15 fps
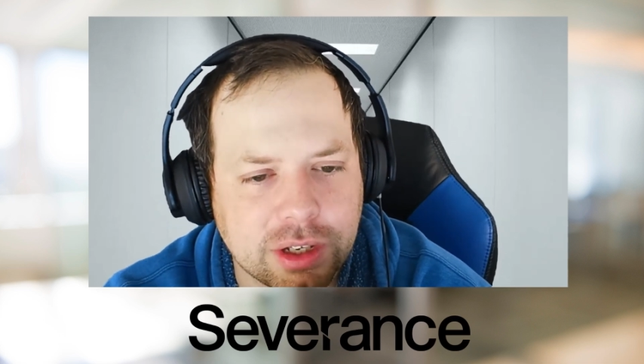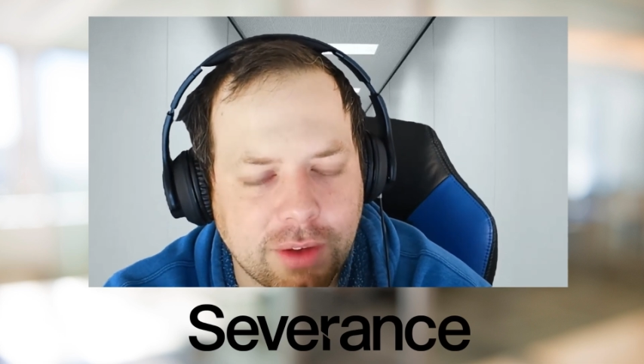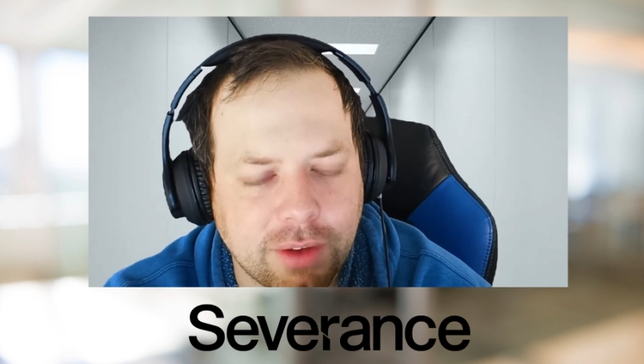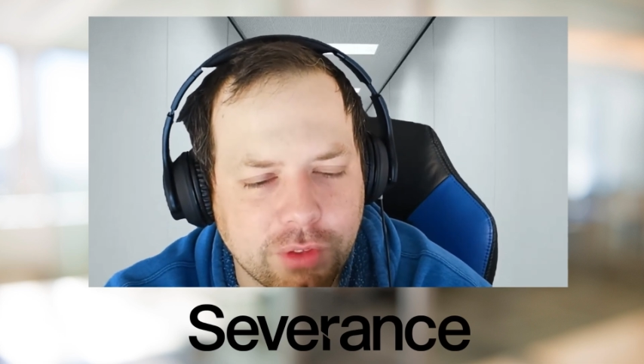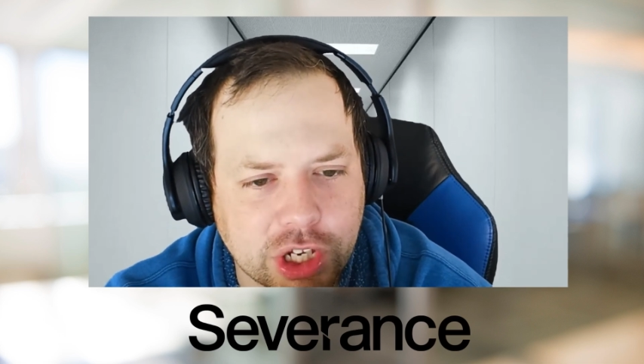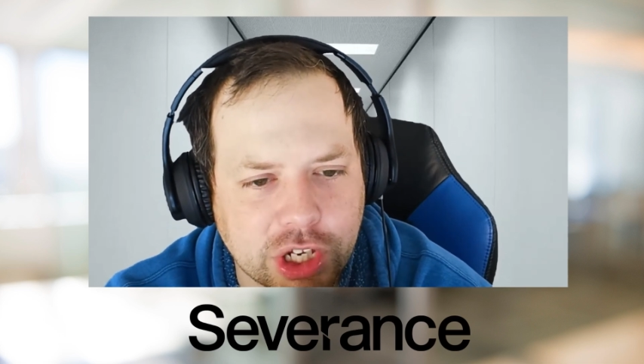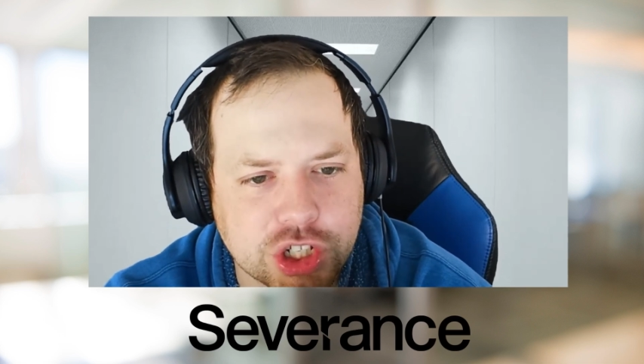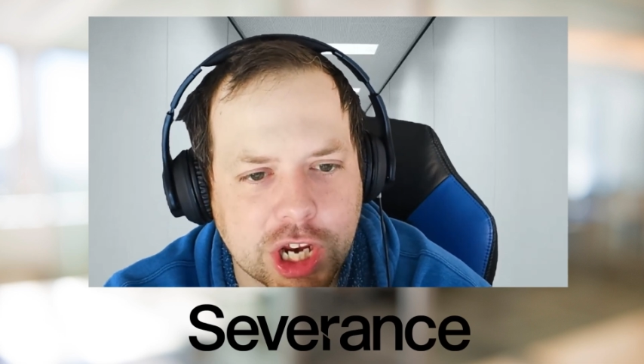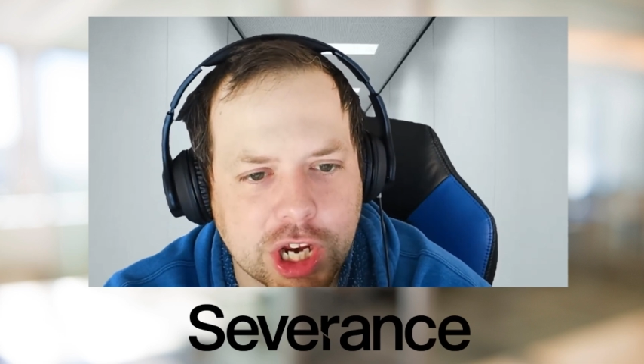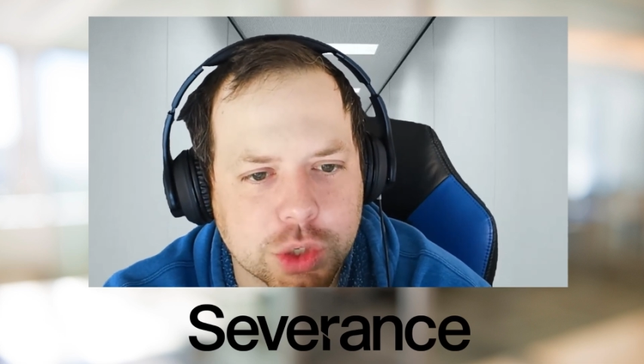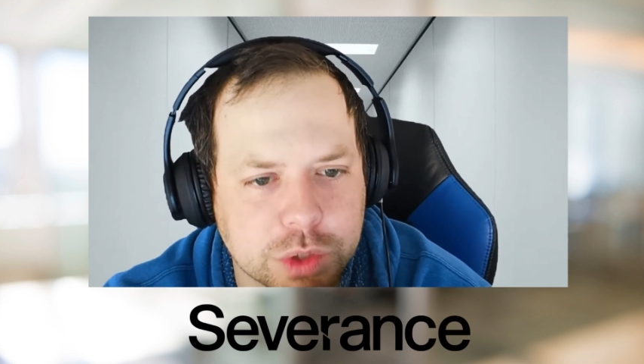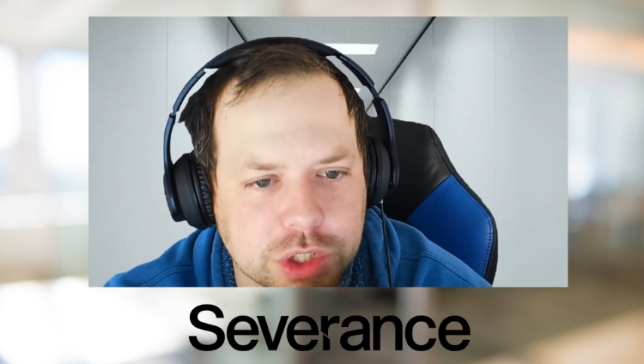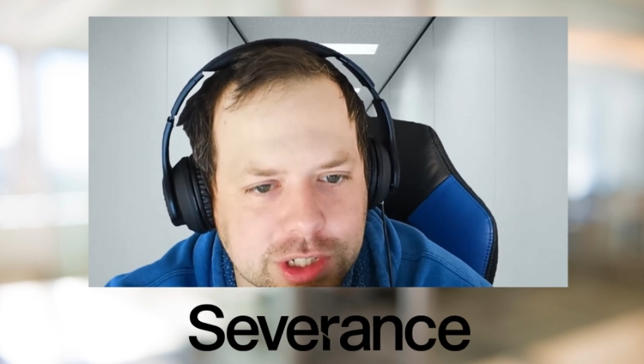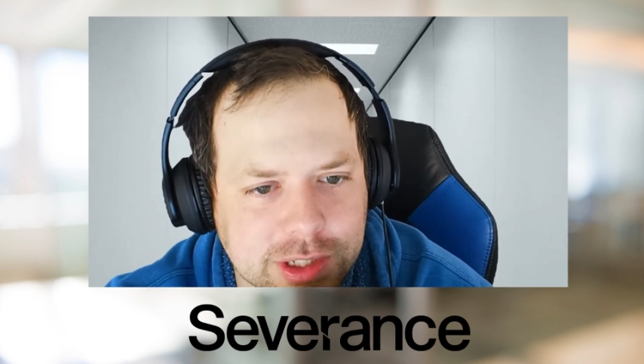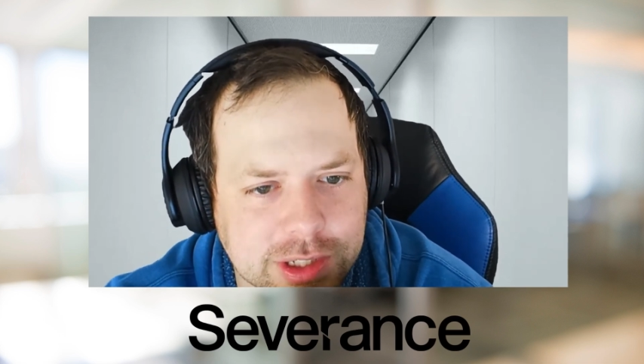definitely change
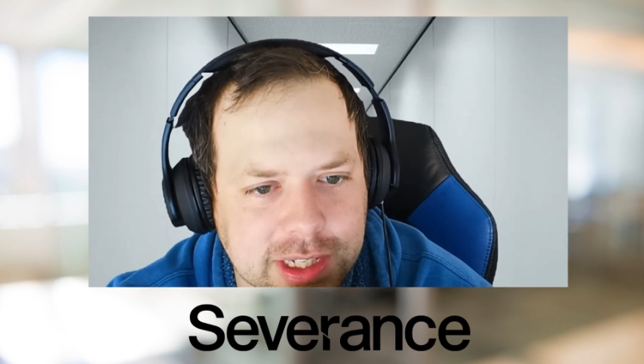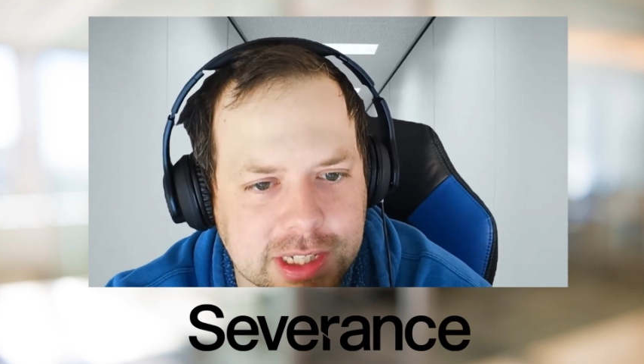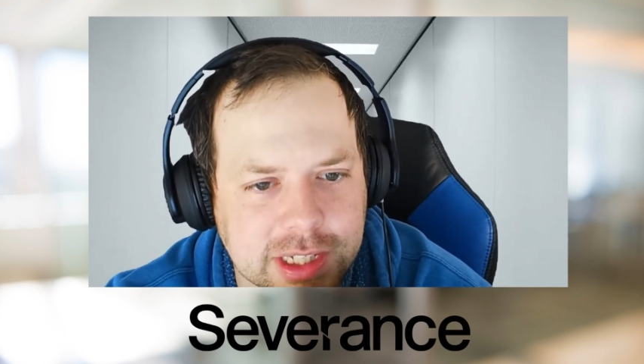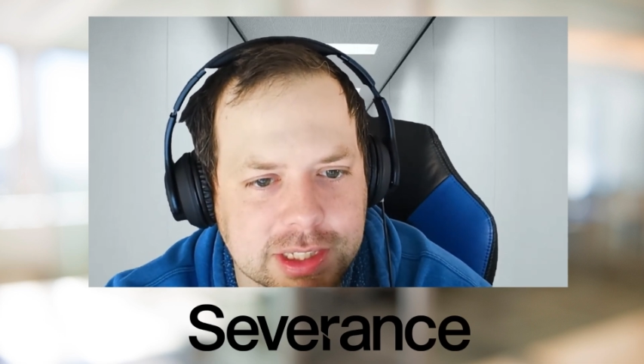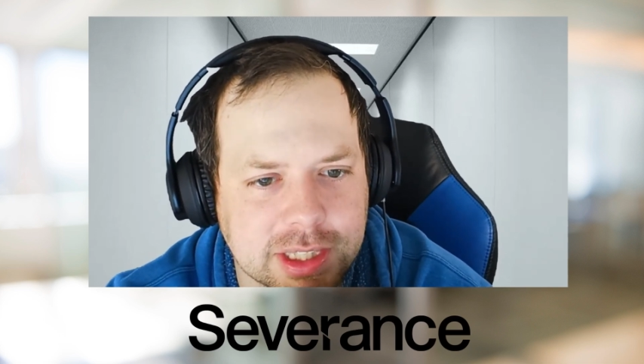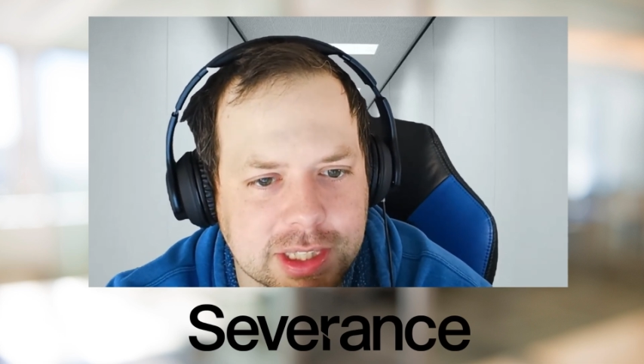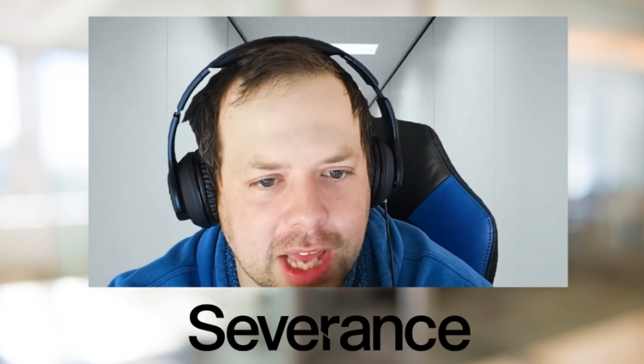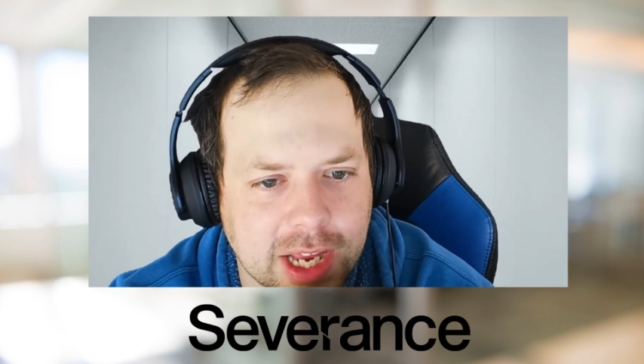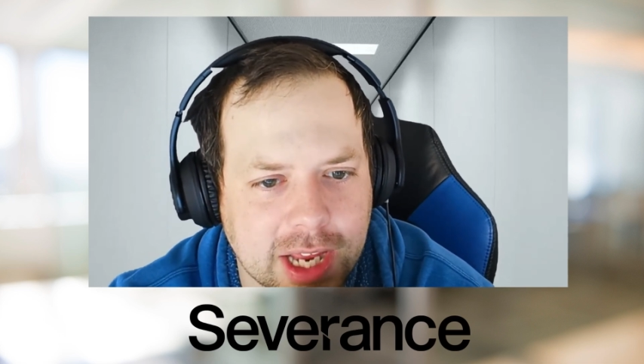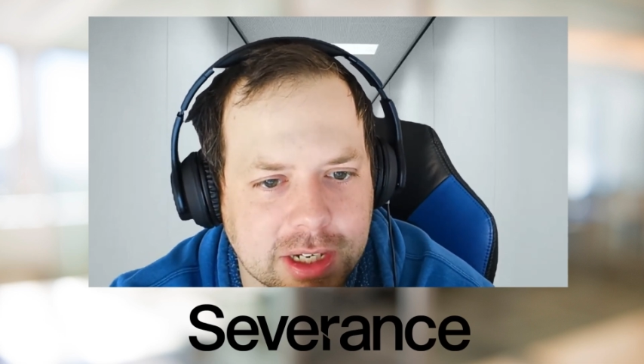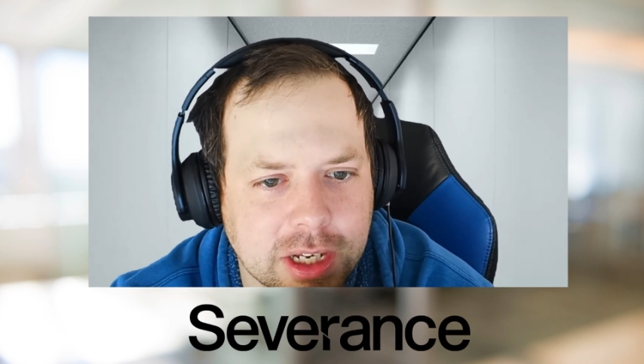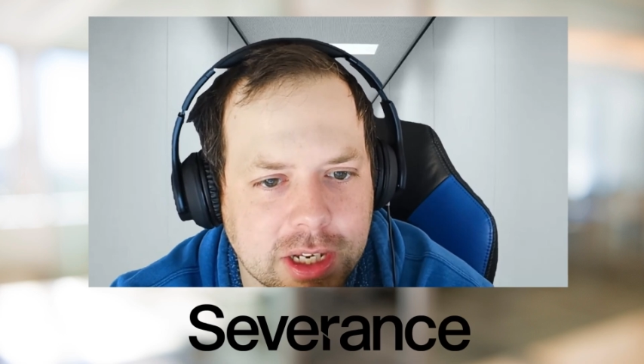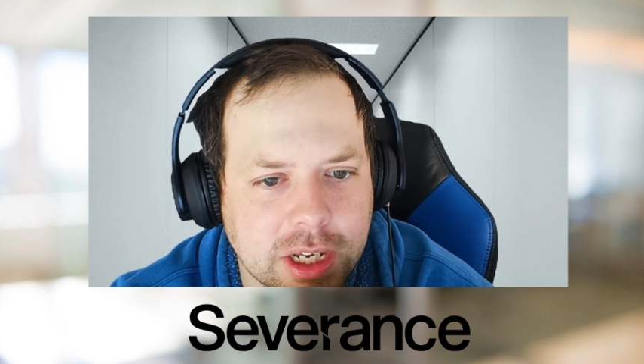when she sees that